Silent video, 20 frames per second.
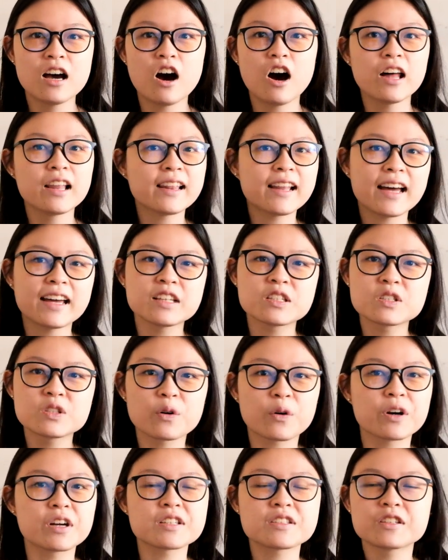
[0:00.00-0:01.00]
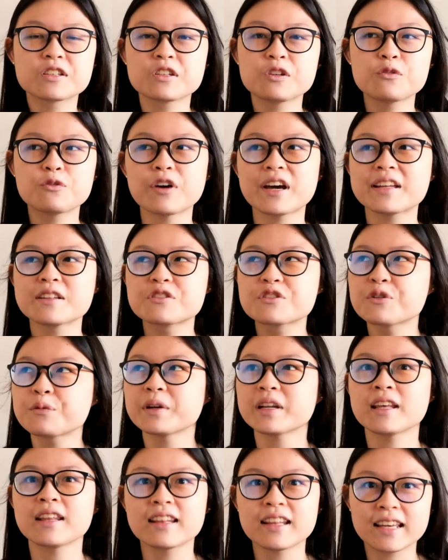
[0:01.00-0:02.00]
online stores, then you find so
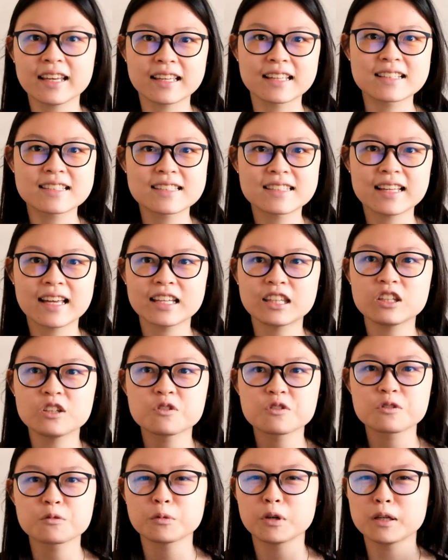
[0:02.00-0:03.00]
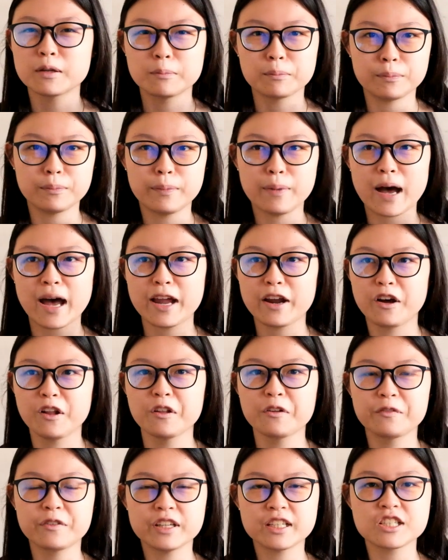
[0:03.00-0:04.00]
many things that you just want to buy
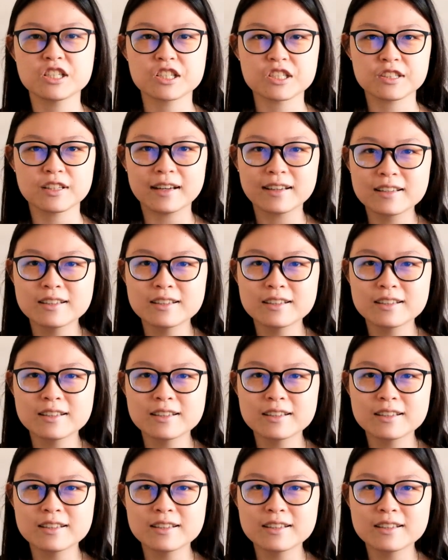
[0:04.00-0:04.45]
all of it just to